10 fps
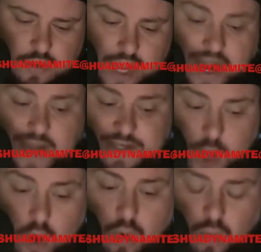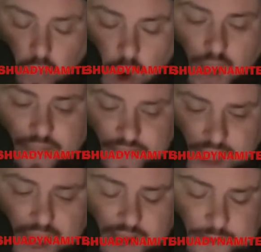And I don't want
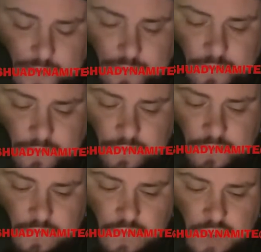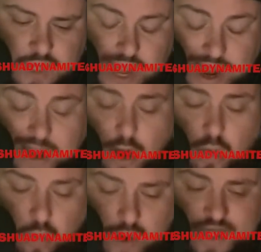that. And I
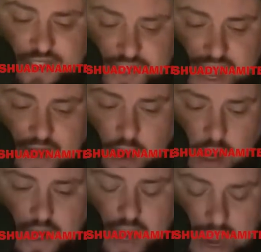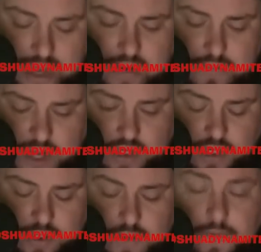don't wish that on anybody.